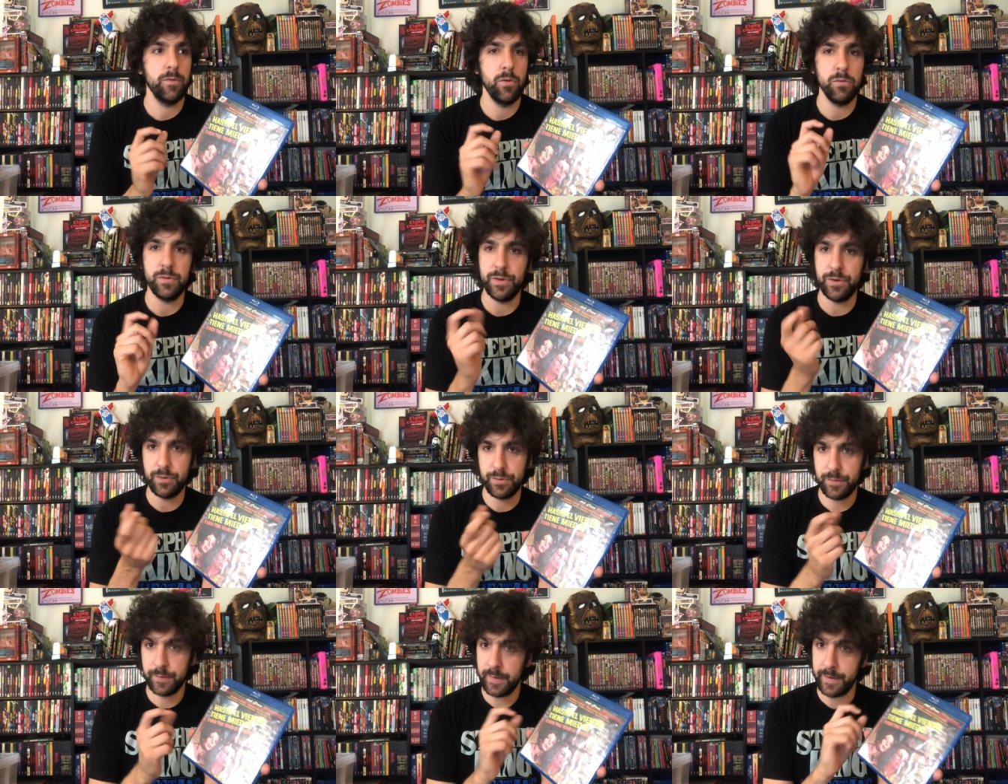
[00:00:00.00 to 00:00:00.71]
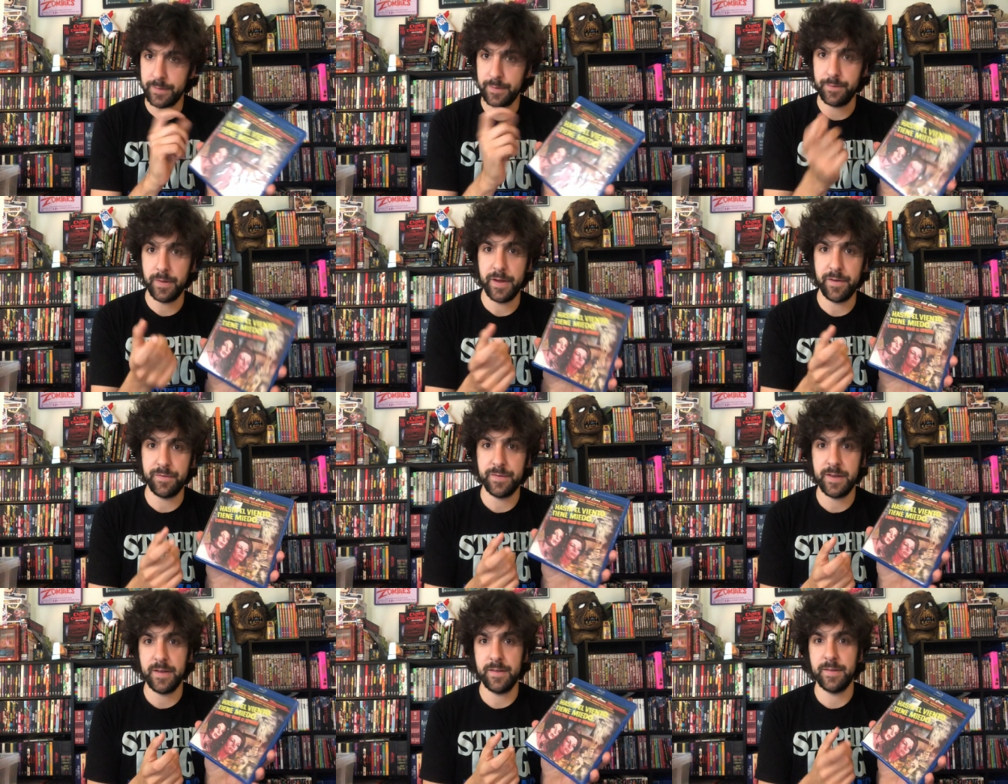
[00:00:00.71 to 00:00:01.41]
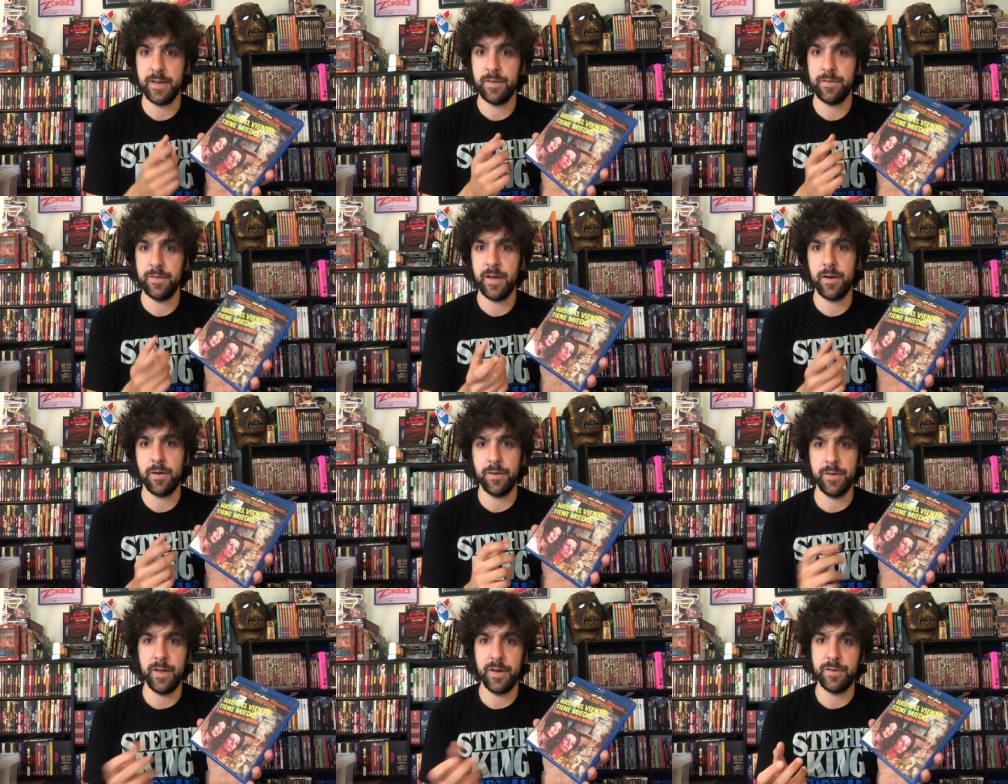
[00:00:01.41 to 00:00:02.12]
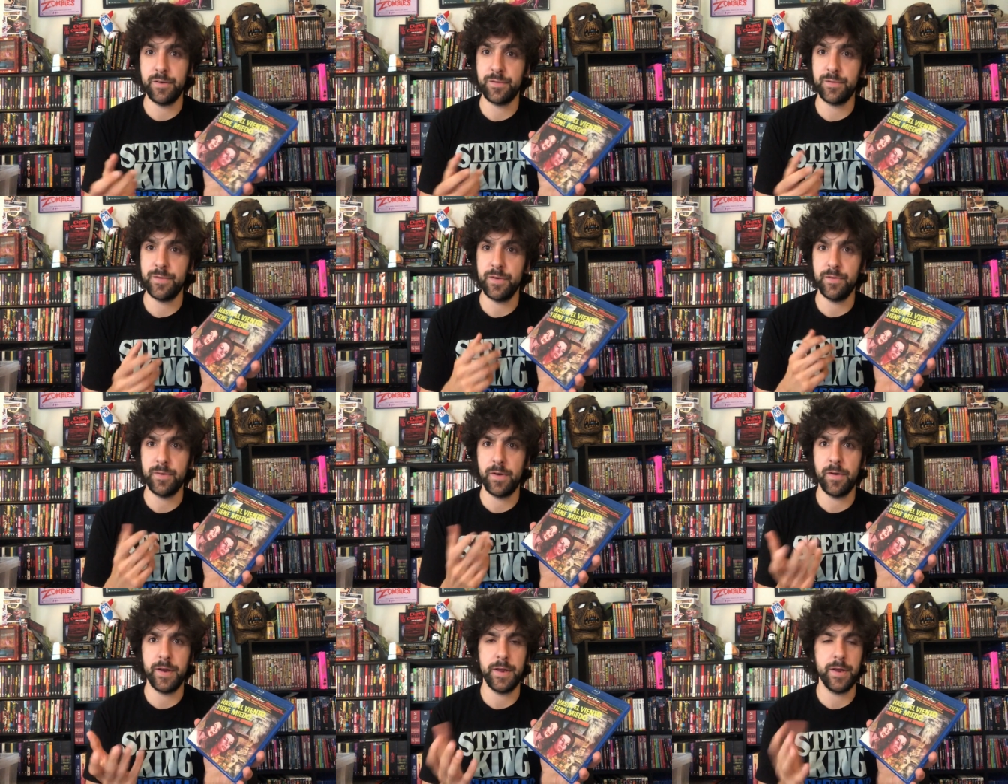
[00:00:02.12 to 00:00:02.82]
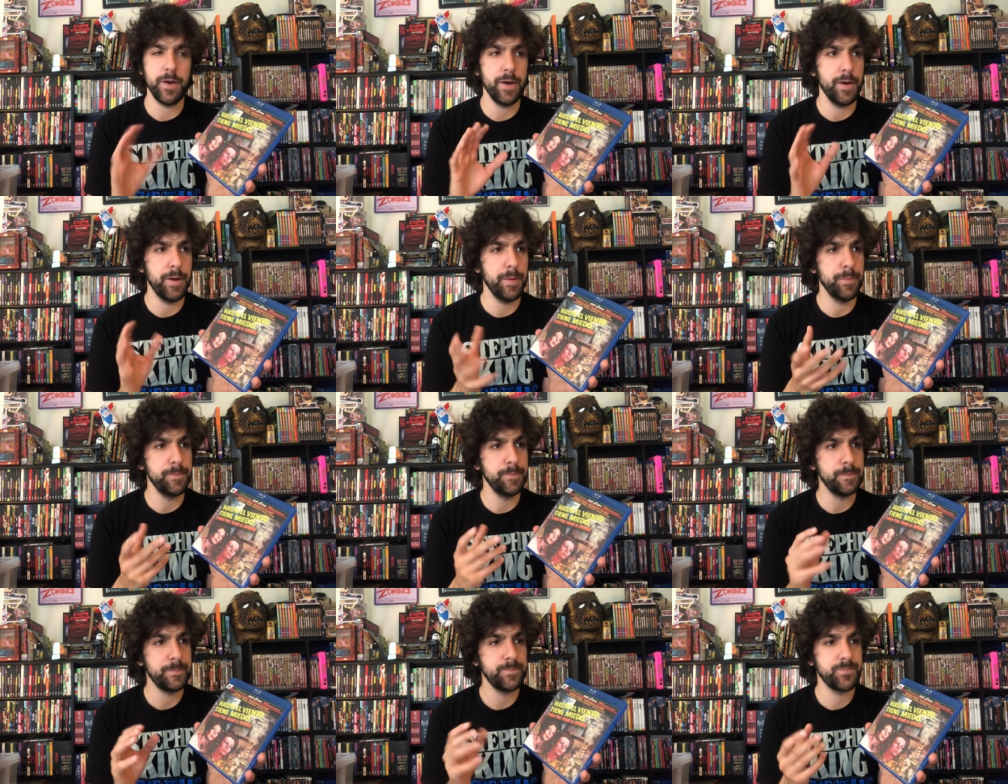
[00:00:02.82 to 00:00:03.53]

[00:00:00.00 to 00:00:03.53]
little slice of life scenes that that are that just feel very um,